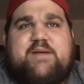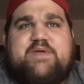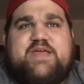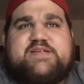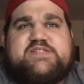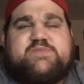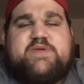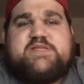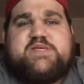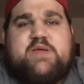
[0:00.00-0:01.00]
I mean, it's just
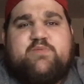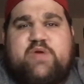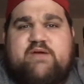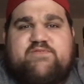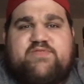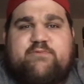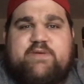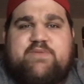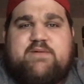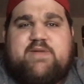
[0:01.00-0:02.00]
being said, we have
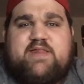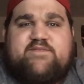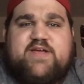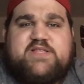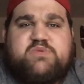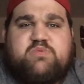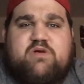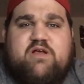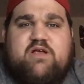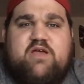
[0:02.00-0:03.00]
3 big main events
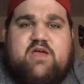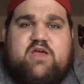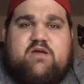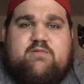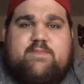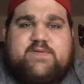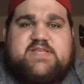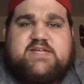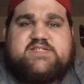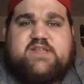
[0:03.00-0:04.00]
where we're
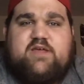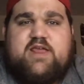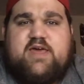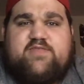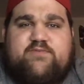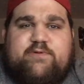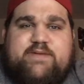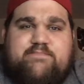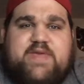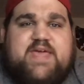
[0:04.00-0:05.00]
potentially looking at
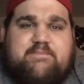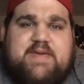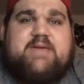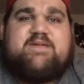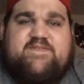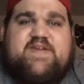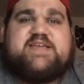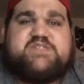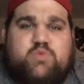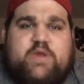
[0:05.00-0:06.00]
3 big
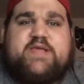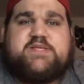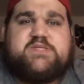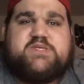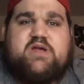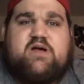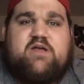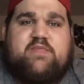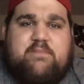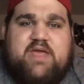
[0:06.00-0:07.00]
babyface wins
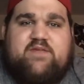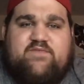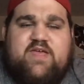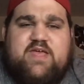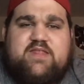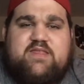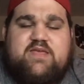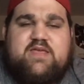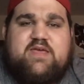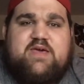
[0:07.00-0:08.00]
on the main event.
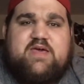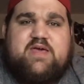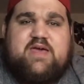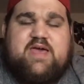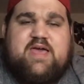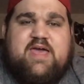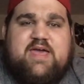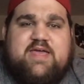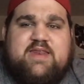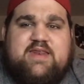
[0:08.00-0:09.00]

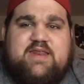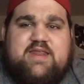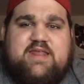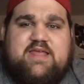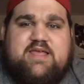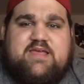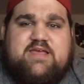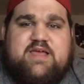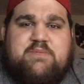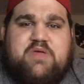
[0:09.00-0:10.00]
And,
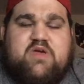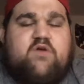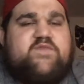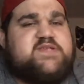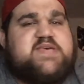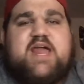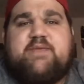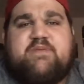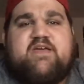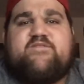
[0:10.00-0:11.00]
I mean, Kofi's
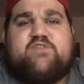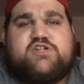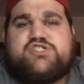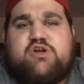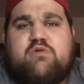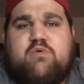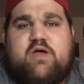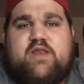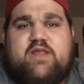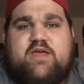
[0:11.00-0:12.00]
got to be a for sure
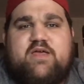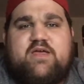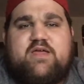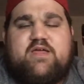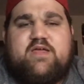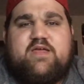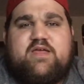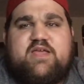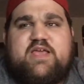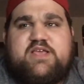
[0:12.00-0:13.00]
one.
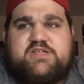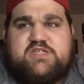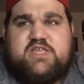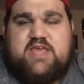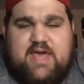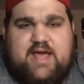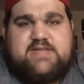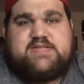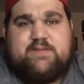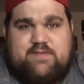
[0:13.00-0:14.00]
He
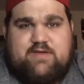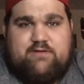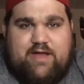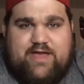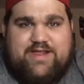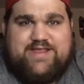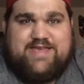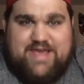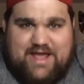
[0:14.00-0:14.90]
has to be, right? He